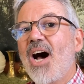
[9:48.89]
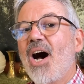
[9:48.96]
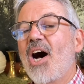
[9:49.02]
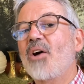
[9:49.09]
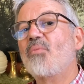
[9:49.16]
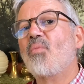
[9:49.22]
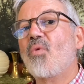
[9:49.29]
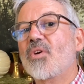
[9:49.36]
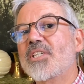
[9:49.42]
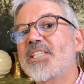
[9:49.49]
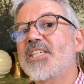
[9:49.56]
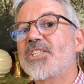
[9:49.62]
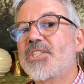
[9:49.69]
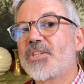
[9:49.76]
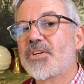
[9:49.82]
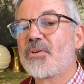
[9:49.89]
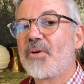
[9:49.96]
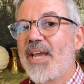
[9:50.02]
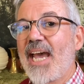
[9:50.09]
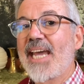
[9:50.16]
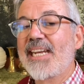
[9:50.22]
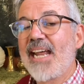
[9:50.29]
I'm wanting to
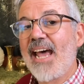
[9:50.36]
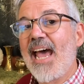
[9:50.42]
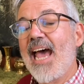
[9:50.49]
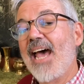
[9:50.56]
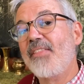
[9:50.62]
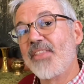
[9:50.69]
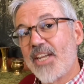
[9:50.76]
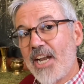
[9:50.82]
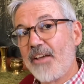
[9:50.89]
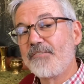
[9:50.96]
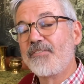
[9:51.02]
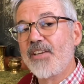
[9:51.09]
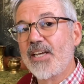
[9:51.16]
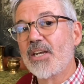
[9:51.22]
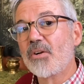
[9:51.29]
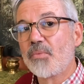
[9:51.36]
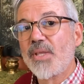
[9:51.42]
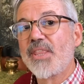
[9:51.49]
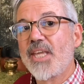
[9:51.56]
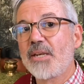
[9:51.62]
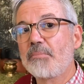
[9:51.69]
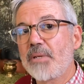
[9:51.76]
create and that I feel are
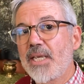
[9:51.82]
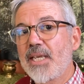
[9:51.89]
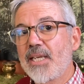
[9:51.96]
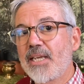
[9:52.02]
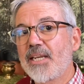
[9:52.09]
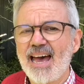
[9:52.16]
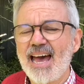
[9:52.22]
within me.